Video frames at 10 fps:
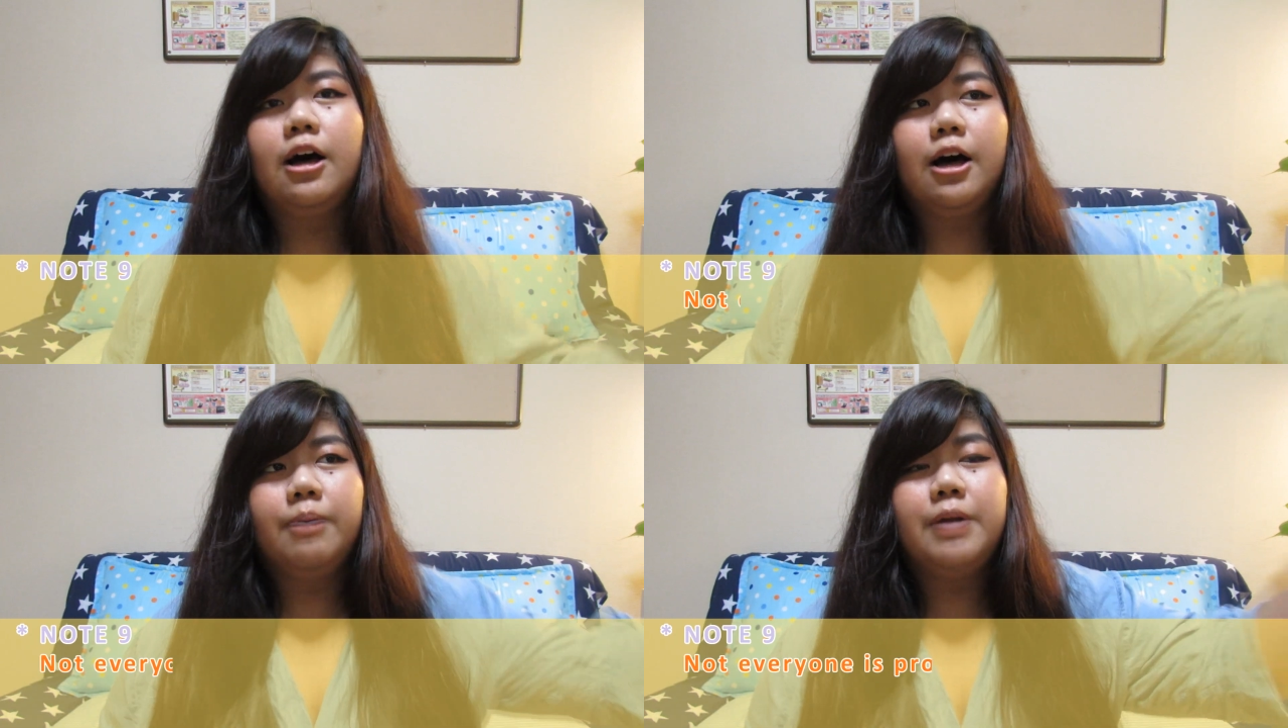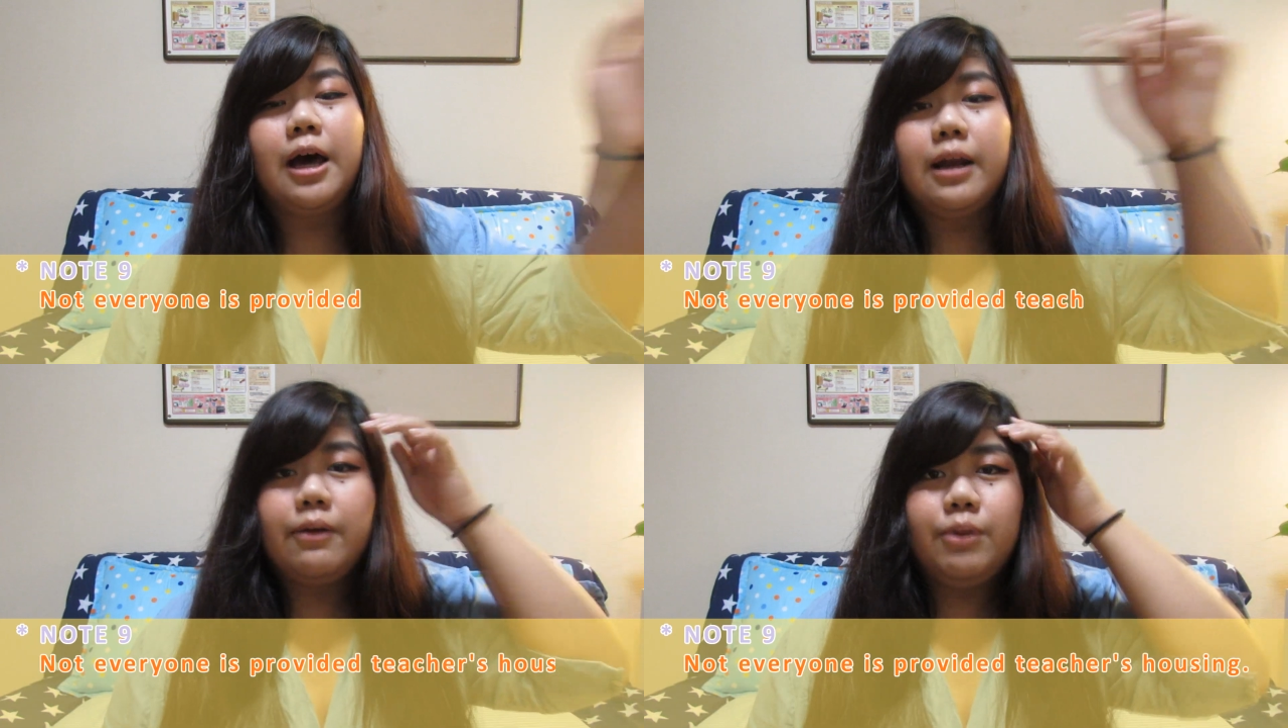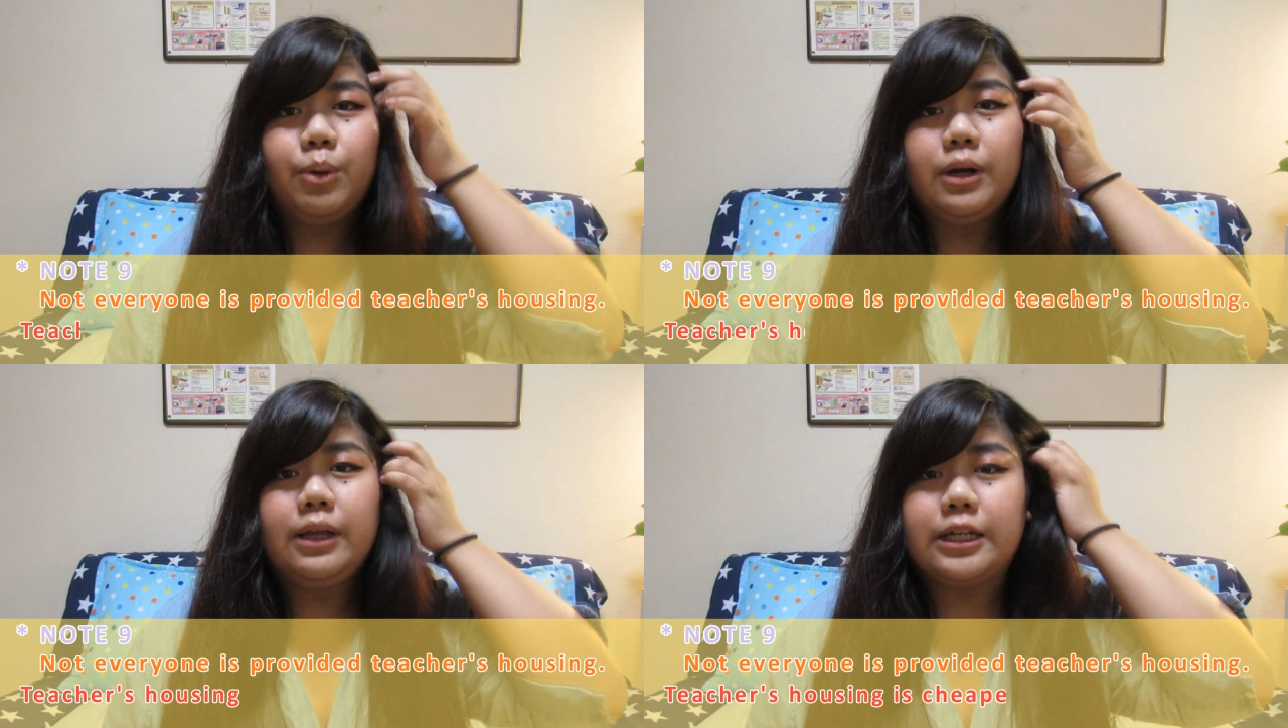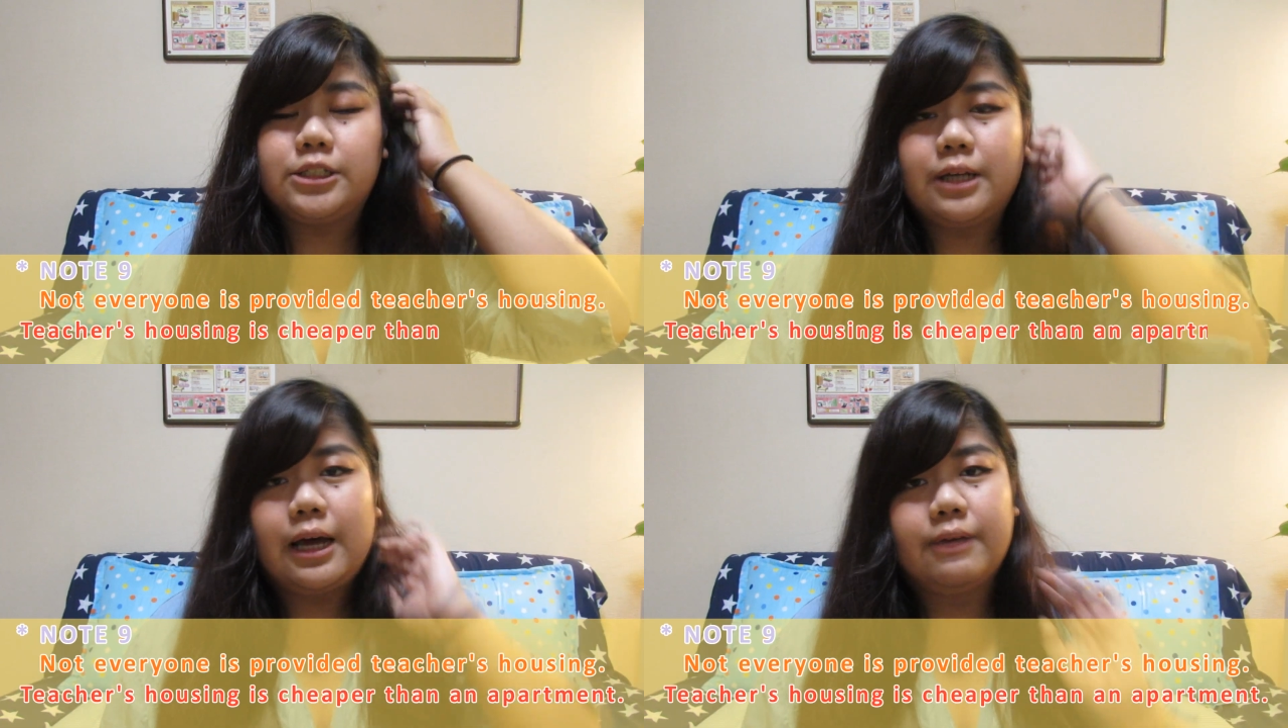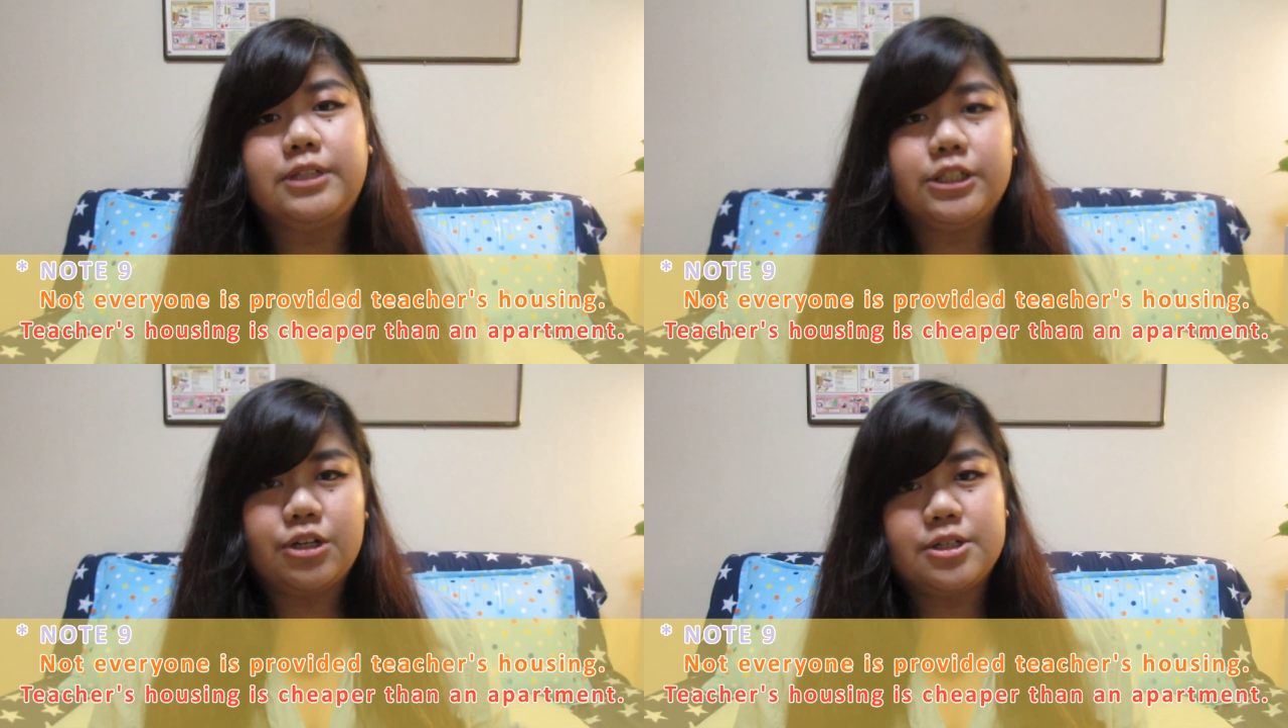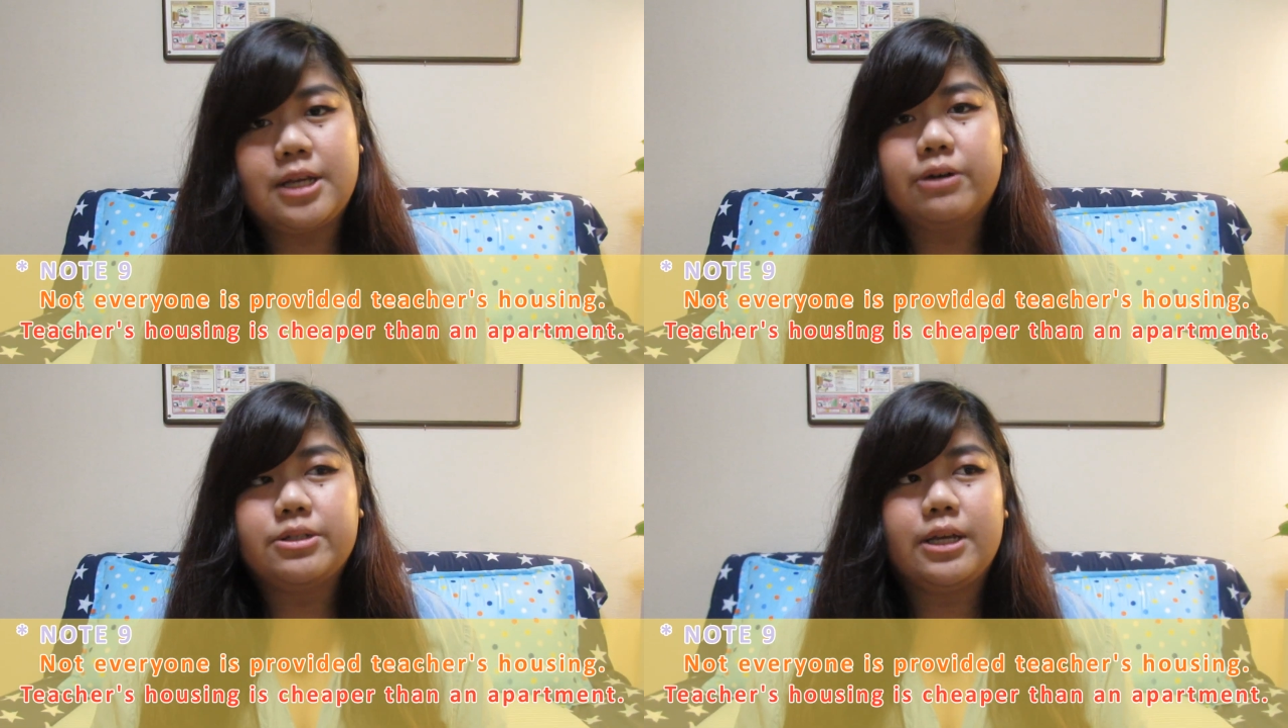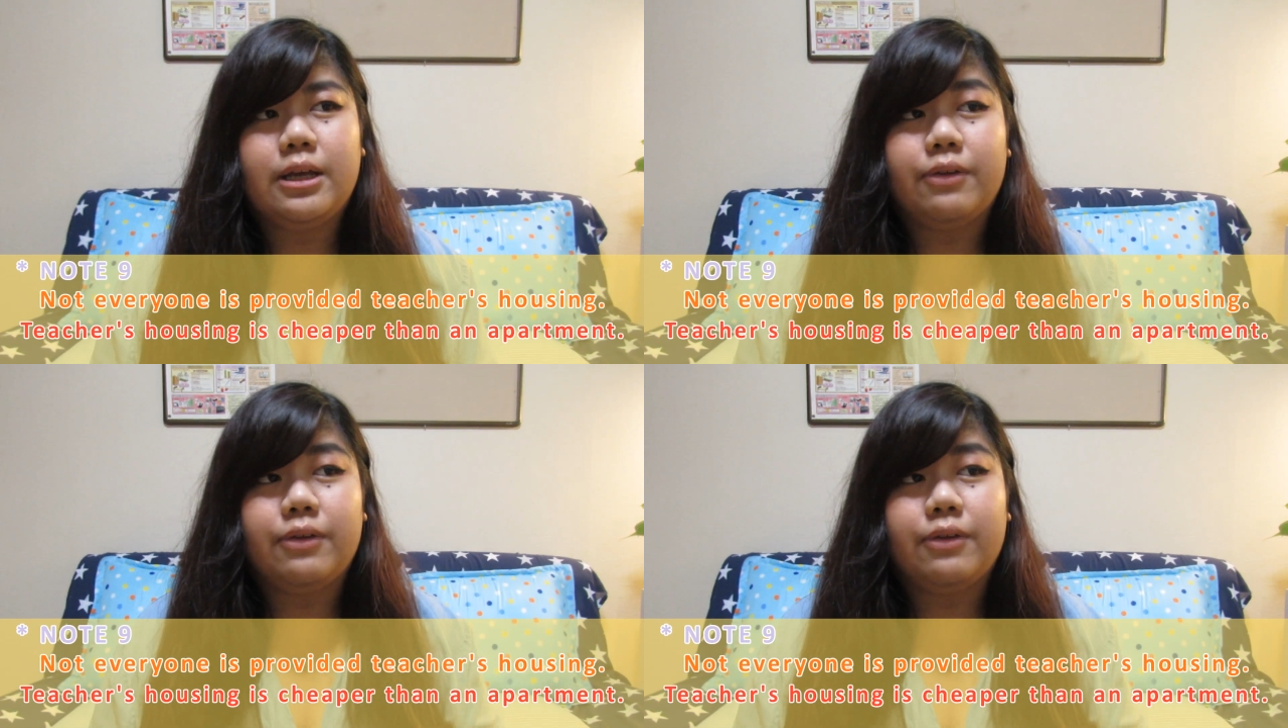Not everyone gets to have teachers' housing.